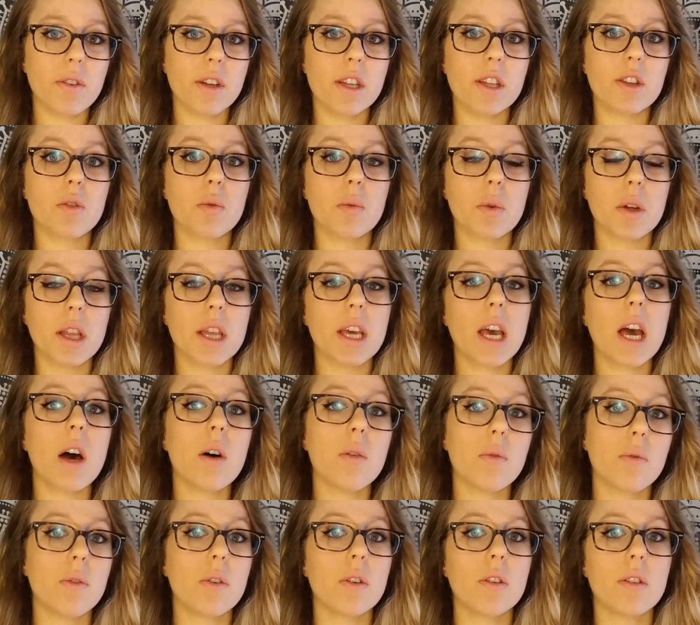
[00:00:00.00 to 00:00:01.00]
it's really
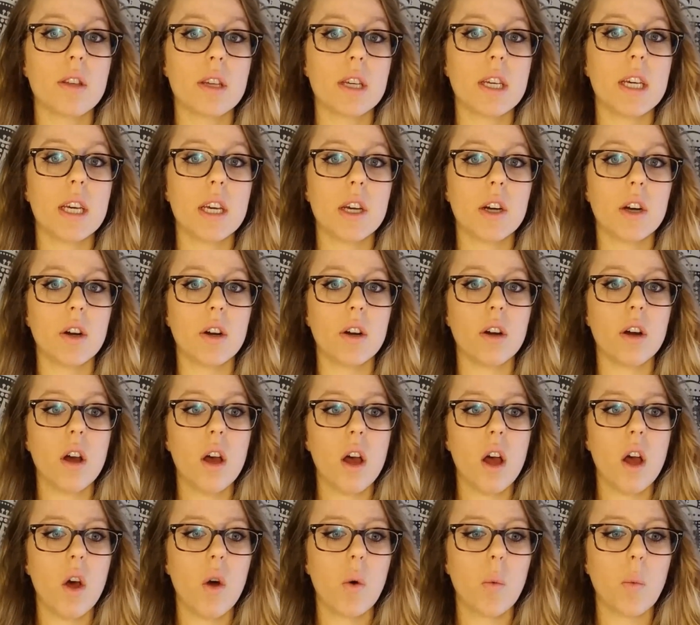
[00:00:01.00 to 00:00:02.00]
helpful to hear
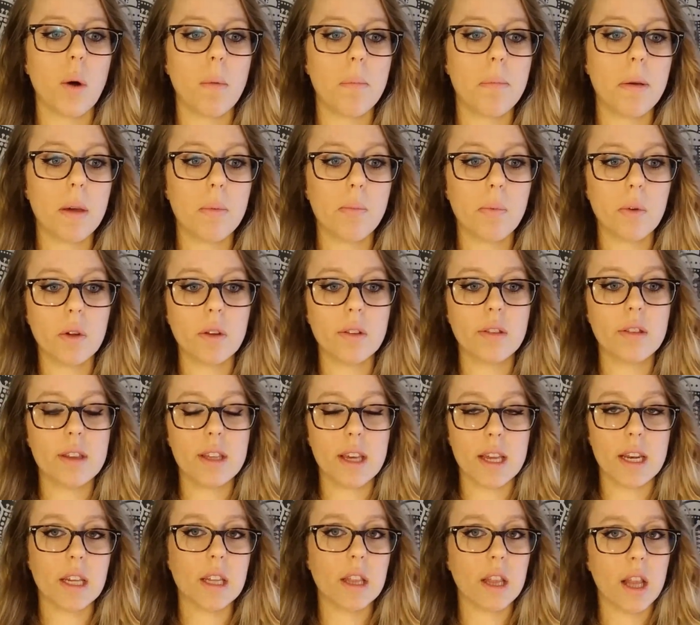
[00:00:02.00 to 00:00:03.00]
what people
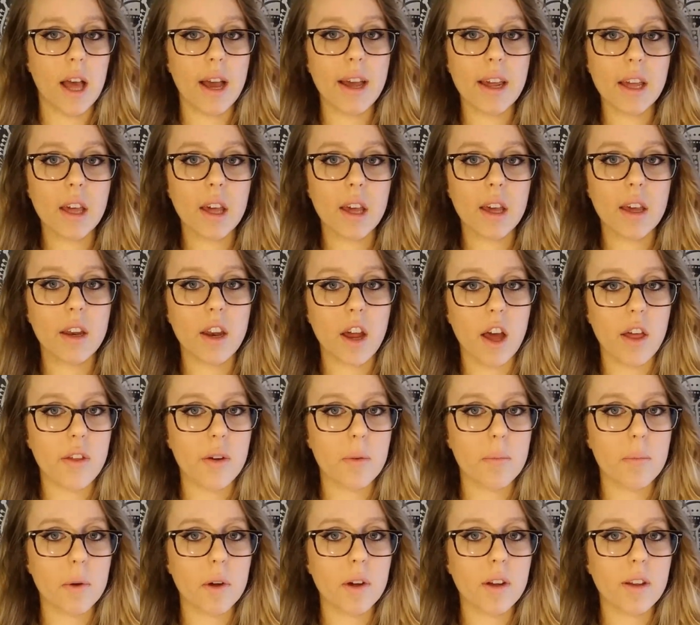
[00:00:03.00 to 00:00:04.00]
didn't like in other
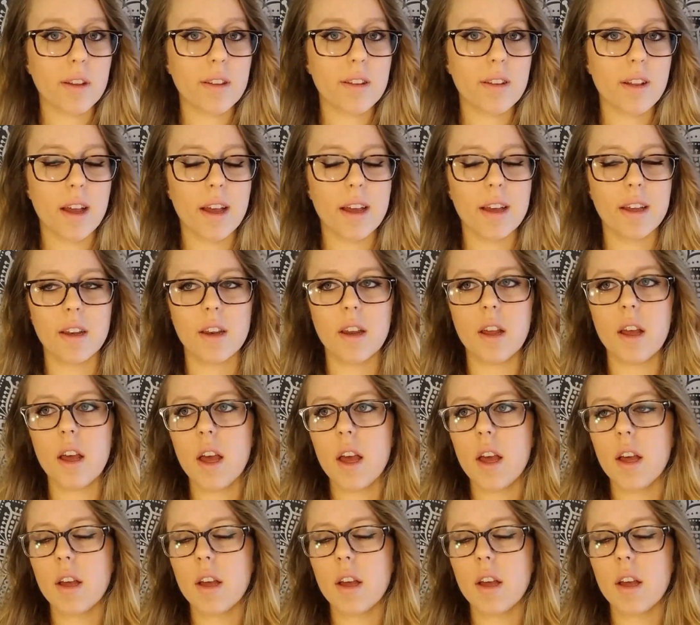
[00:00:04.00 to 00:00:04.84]
books, and